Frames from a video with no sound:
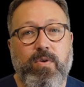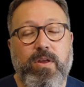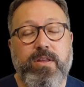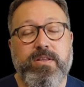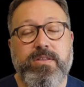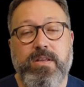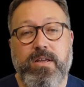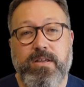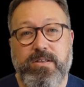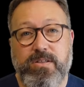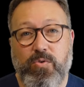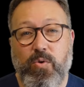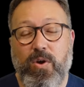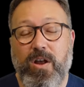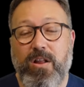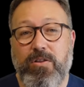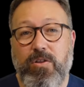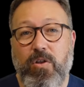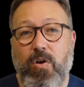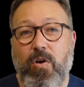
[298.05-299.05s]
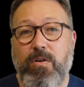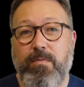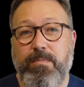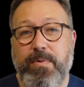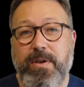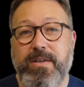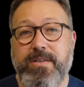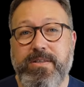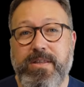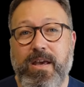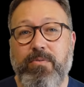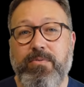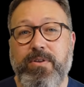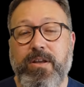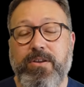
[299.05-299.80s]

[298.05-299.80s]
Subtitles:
Well, it's quite a long piece, that one,